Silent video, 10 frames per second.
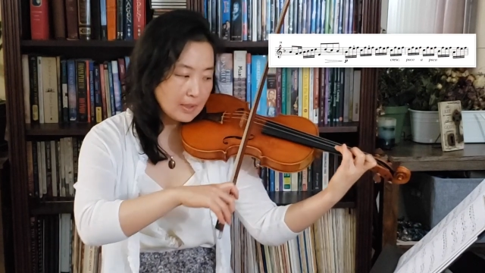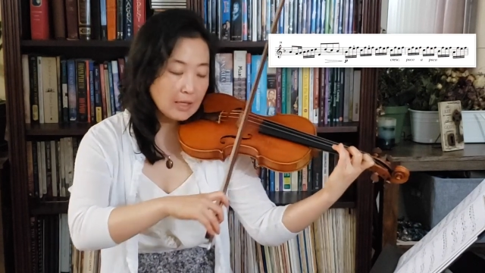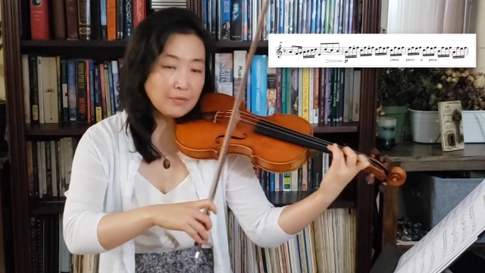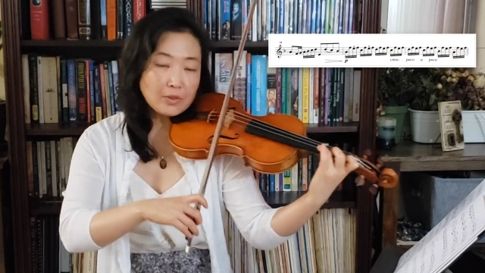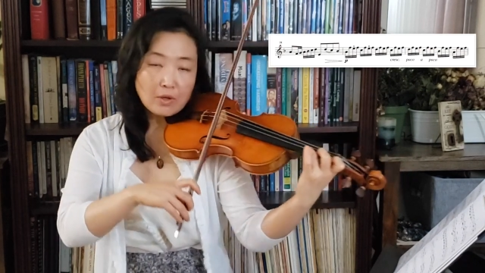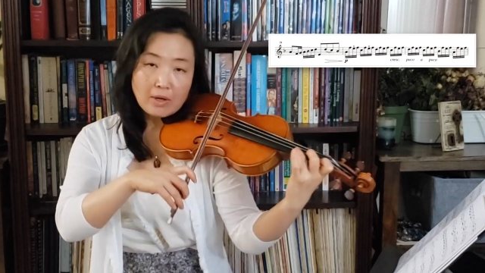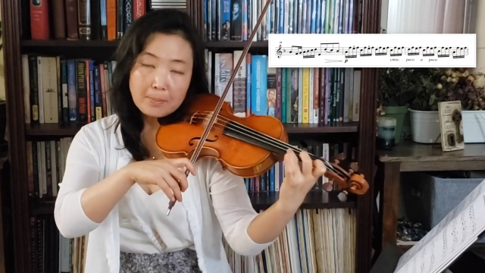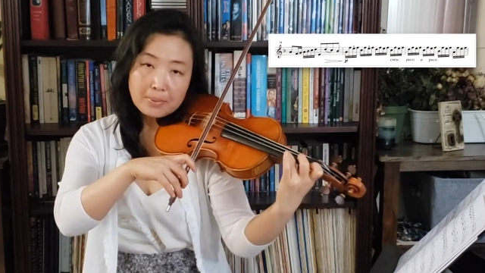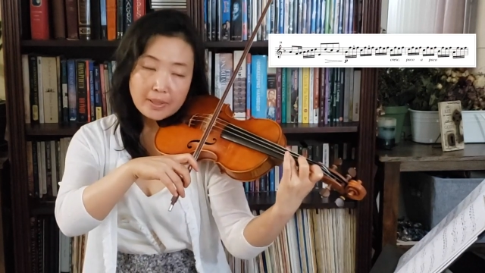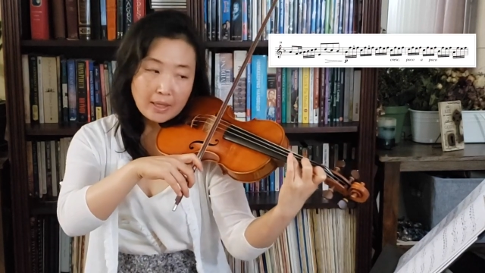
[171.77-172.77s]
even though
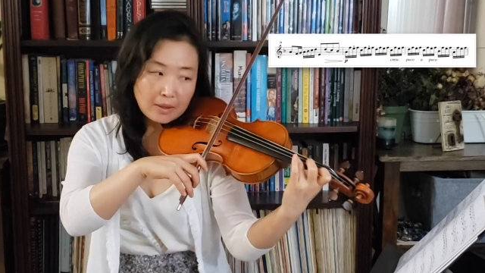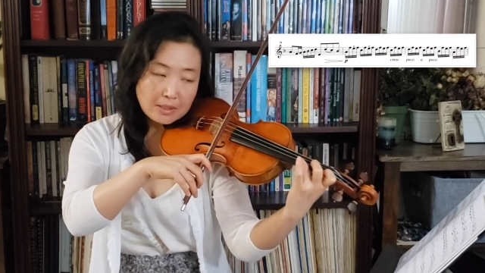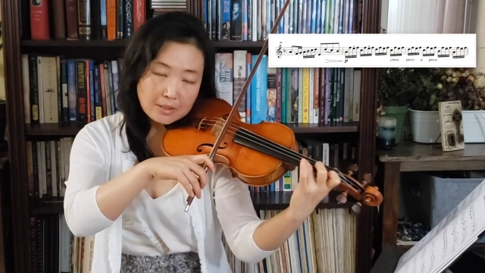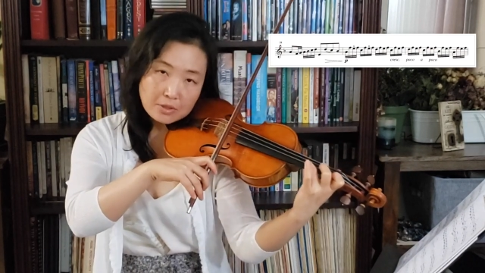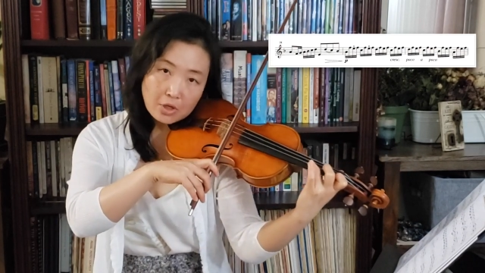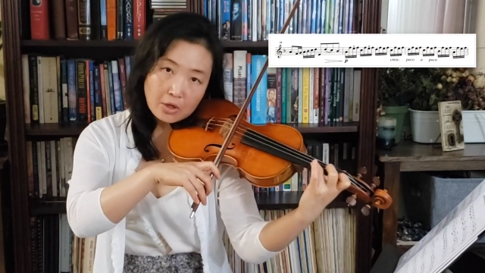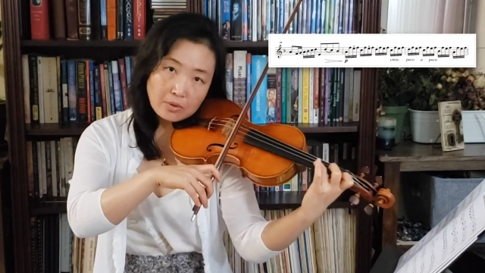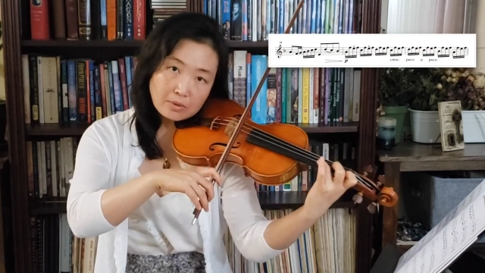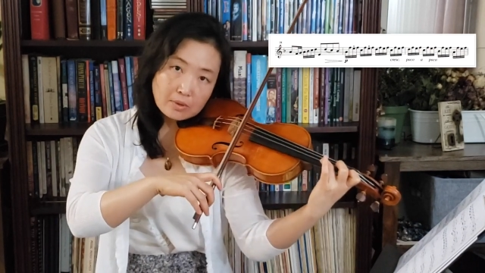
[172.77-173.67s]
I'm playing this note,